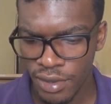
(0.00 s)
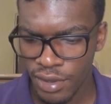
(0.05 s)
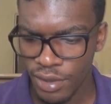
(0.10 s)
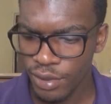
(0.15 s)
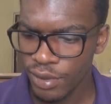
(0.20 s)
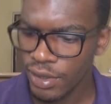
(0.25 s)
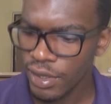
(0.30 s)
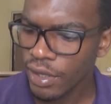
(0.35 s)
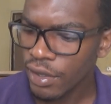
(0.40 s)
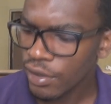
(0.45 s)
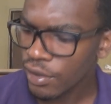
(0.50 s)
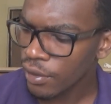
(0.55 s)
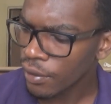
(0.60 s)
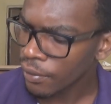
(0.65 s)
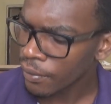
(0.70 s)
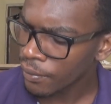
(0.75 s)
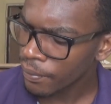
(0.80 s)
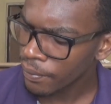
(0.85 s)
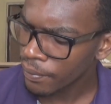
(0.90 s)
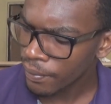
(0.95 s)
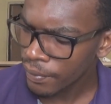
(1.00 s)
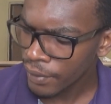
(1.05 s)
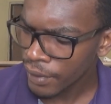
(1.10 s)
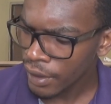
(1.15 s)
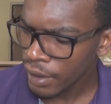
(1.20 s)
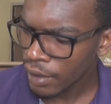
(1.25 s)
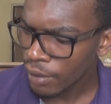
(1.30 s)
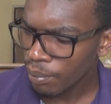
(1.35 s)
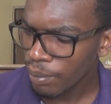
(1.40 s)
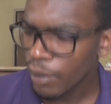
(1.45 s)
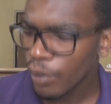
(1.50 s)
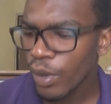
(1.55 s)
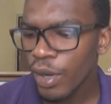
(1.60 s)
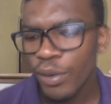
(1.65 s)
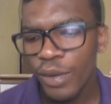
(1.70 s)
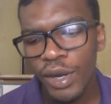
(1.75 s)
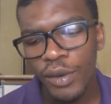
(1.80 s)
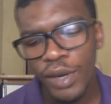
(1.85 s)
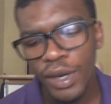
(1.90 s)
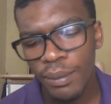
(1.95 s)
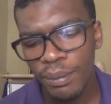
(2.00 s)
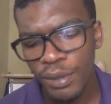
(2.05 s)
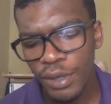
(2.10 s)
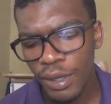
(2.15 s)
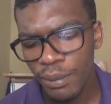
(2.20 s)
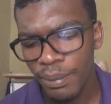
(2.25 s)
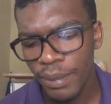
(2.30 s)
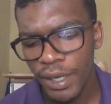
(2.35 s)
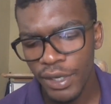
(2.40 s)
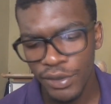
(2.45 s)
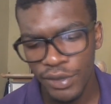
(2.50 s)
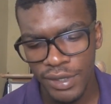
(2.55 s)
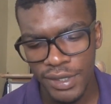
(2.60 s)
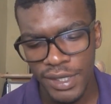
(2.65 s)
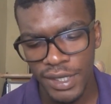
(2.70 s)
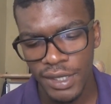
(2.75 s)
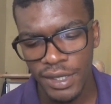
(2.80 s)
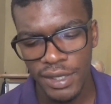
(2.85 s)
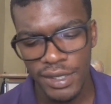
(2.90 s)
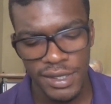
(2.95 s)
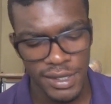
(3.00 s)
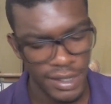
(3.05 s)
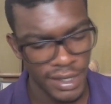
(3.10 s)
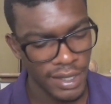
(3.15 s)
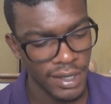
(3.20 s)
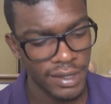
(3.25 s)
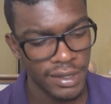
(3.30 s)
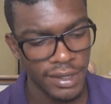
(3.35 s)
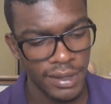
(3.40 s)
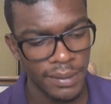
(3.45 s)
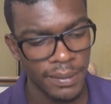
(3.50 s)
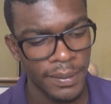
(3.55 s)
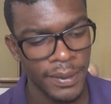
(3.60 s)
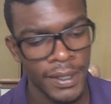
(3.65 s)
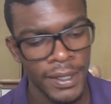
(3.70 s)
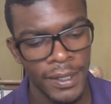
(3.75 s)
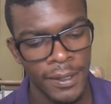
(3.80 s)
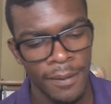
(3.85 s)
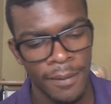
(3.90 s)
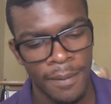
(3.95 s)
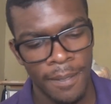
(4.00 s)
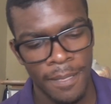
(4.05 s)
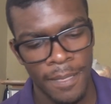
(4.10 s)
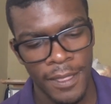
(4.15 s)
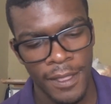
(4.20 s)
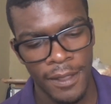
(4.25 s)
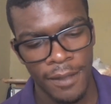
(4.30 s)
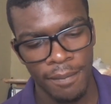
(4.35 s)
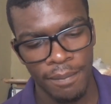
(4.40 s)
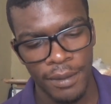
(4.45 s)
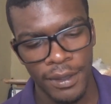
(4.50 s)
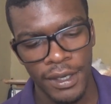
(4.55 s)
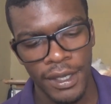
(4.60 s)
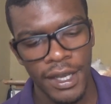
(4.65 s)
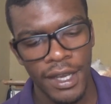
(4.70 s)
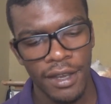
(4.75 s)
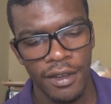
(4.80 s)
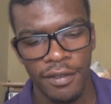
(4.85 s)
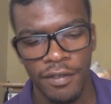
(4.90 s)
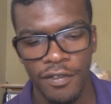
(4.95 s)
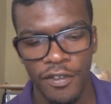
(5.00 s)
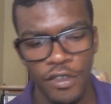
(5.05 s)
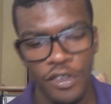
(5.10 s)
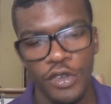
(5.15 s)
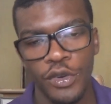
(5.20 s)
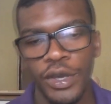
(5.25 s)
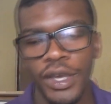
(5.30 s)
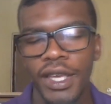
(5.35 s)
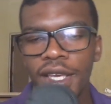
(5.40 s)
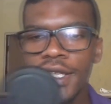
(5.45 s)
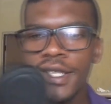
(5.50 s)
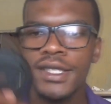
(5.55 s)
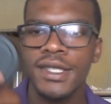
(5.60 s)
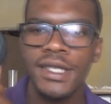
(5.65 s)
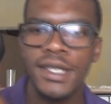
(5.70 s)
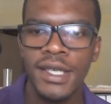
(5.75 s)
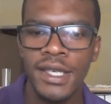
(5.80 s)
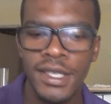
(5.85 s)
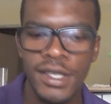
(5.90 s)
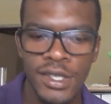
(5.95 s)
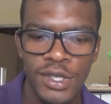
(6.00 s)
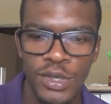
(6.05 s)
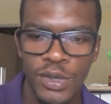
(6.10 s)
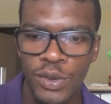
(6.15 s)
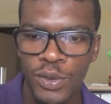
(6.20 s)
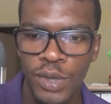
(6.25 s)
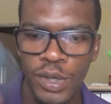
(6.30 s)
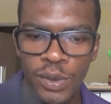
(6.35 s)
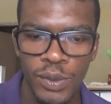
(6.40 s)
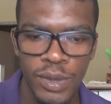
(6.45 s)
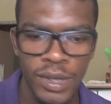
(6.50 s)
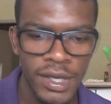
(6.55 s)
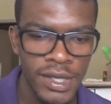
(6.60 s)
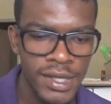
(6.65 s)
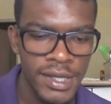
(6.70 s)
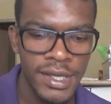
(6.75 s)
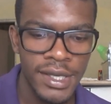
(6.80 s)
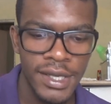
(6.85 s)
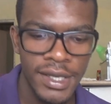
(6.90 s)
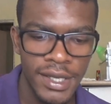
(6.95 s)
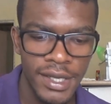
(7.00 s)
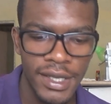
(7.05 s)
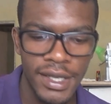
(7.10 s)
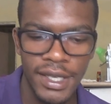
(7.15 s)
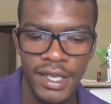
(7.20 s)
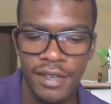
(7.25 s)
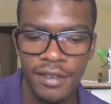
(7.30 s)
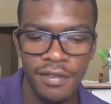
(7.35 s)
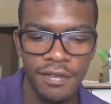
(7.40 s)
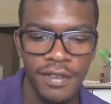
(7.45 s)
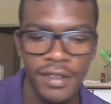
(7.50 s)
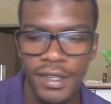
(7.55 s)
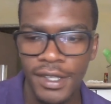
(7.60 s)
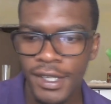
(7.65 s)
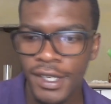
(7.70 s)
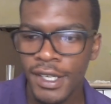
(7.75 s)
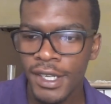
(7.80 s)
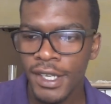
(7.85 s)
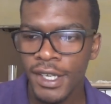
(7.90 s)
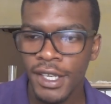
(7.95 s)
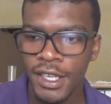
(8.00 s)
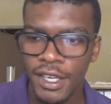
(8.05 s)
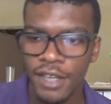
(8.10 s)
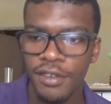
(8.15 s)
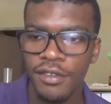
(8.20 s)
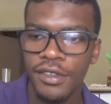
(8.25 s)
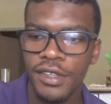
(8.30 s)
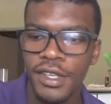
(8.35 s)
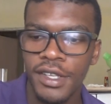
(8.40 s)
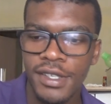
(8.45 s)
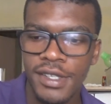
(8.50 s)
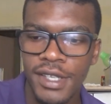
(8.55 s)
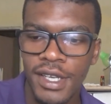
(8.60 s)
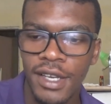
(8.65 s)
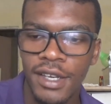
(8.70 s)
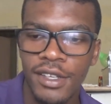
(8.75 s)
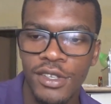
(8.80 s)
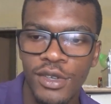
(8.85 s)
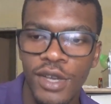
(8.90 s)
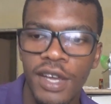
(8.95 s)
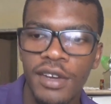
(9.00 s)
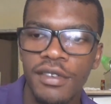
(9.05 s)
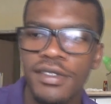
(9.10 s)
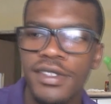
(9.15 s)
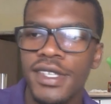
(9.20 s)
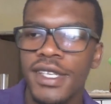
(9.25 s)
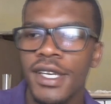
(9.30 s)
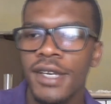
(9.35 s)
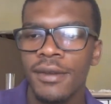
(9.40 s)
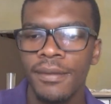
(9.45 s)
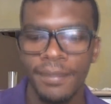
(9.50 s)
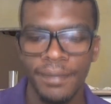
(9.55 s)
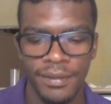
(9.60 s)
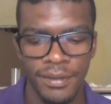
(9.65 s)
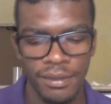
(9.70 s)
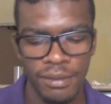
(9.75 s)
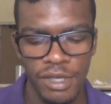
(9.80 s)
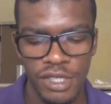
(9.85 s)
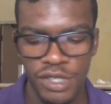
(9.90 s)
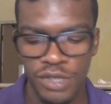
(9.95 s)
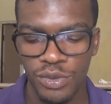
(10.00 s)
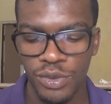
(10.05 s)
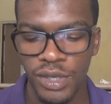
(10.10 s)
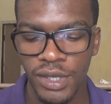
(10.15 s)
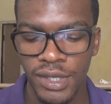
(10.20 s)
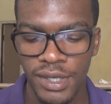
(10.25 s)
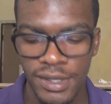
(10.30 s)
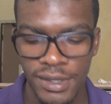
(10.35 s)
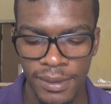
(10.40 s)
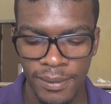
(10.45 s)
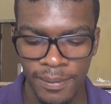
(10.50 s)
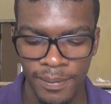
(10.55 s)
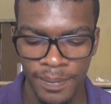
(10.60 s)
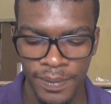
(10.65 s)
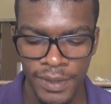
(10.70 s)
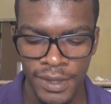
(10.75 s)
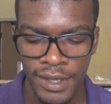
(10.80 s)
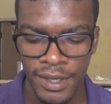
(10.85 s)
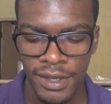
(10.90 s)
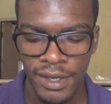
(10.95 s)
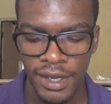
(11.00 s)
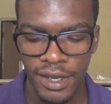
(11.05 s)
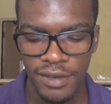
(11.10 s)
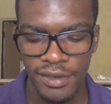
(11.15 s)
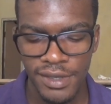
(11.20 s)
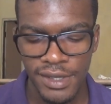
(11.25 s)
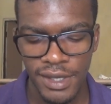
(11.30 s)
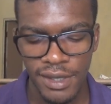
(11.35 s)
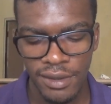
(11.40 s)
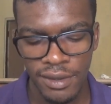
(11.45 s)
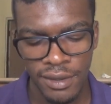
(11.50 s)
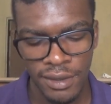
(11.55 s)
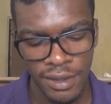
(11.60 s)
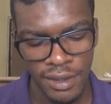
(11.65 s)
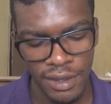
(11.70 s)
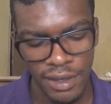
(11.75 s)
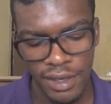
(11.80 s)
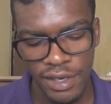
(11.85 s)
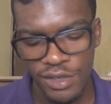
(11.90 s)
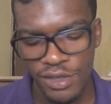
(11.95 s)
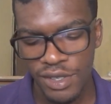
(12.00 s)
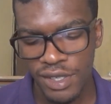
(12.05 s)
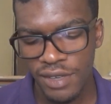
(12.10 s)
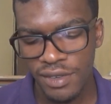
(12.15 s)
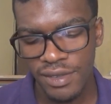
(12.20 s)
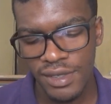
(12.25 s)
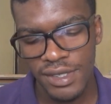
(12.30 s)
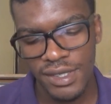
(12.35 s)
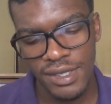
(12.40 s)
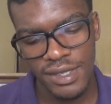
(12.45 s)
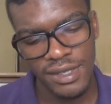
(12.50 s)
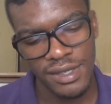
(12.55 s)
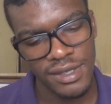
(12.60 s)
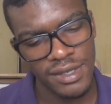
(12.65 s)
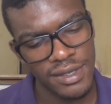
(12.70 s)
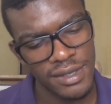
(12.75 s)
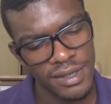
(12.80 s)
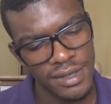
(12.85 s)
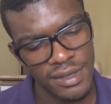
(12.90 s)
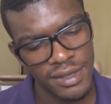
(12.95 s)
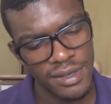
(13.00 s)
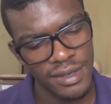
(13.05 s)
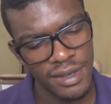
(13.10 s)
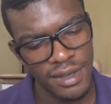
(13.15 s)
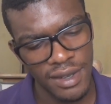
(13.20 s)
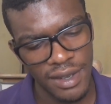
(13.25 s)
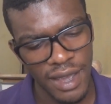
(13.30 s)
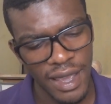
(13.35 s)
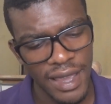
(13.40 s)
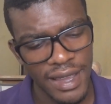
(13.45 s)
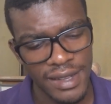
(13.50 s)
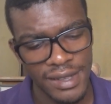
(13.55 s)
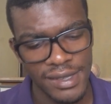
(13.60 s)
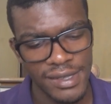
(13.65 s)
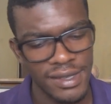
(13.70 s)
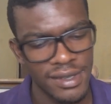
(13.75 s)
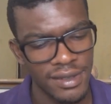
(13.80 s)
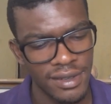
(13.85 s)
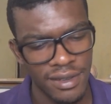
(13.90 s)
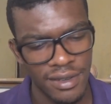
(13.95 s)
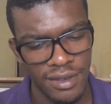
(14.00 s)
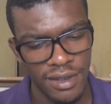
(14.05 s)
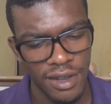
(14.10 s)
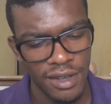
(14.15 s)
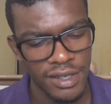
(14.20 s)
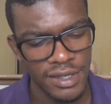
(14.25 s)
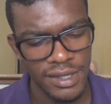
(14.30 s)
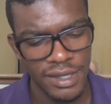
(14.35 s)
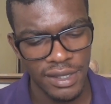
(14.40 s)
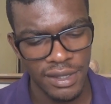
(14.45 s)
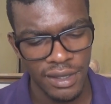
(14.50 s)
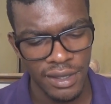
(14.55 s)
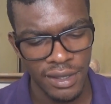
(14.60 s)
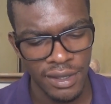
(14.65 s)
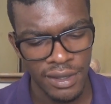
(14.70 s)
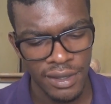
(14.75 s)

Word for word: I don't think so. But why would I want to put a battery inside? That's kind of dumb. But yeah, for your SDs, your what what, I can fit everything inside. So out of 10, let me just rate this out of 10 I'd literally give this an 8 honestly